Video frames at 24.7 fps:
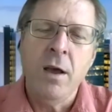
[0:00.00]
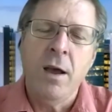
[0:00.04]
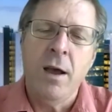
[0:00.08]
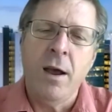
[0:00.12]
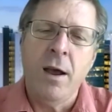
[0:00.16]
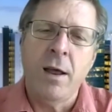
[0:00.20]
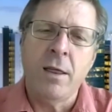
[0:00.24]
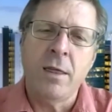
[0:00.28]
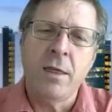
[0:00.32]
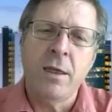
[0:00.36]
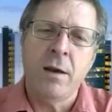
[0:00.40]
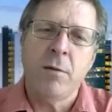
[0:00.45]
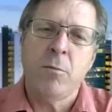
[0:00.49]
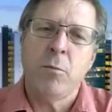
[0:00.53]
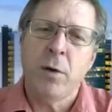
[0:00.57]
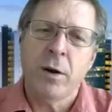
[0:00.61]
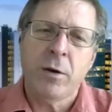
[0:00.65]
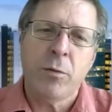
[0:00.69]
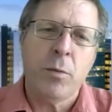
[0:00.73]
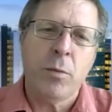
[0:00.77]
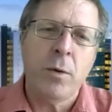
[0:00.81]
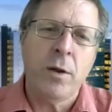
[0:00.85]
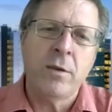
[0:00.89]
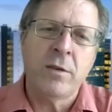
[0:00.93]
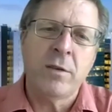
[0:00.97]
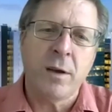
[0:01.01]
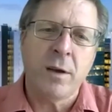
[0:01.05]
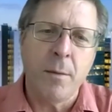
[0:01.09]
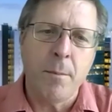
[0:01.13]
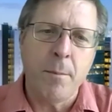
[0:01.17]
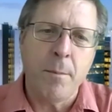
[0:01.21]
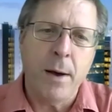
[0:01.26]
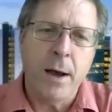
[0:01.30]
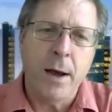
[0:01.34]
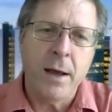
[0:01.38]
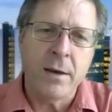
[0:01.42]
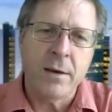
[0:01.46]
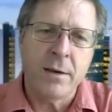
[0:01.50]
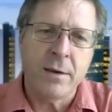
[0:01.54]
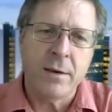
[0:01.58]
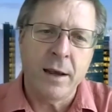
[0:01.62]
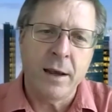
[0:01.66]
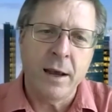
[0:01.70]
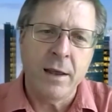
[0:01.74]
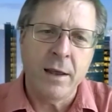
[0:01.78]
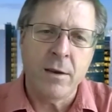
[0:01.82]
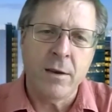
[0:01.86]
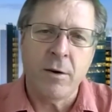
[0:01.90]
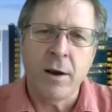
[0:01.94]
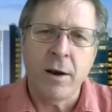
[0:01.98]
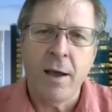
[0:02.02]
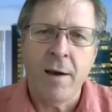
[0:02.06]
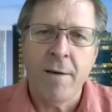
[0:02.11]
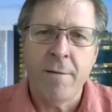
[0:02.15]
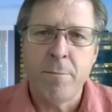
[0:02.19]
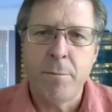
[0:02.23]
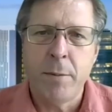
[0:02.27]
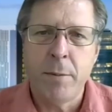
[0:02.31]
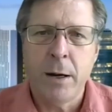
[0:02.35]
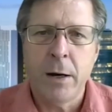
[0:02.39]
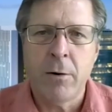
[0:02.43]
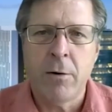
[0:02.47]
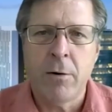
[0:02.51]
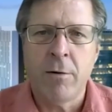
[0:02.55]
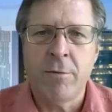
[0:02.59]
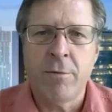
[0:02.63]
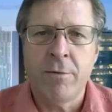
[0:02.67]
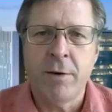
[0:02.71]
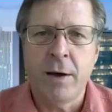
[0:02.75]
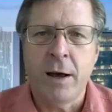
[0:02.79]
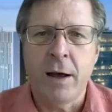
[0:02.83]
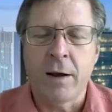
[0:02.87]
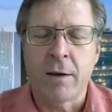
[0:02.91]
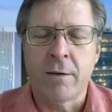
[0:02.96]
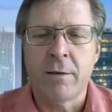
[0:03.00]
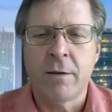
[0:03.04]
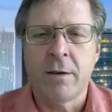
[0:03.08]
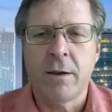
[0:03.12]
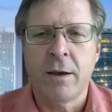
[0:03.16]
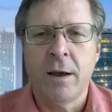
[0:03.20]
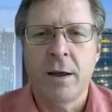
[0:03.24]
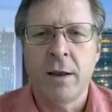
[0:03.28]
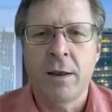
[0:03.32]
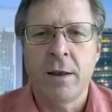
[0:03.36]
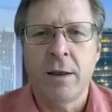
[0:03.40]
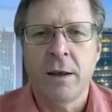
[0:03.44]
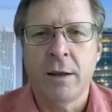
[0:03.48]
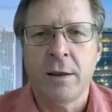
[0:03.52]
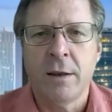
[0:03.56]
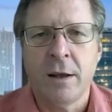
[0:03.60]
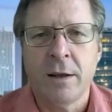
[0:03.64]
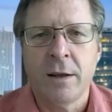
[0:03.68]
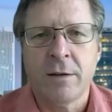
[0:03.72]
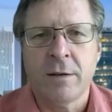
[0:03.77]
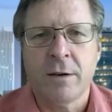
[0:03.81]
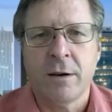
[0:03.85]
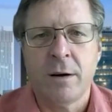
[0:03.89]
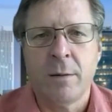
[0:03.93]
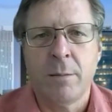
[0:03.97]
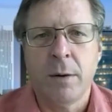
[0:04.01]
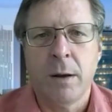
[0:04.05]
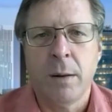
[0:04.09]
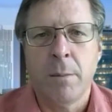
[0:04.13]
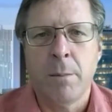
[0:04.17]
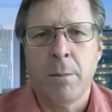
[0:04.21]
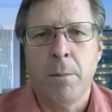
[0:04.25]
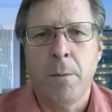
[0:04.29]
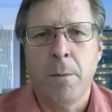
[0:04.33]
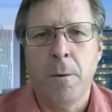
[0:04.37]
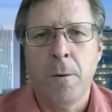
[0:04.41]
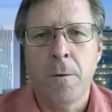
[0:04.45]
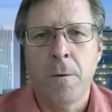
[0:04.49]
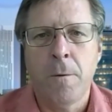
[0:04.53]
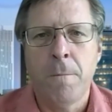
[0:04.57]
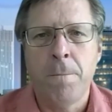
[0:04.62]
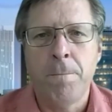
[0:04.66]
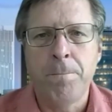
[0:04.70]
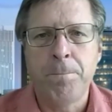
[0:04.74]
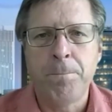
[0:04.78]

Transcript: and then which ones combine together to have bigger effects. I think that's going to be important.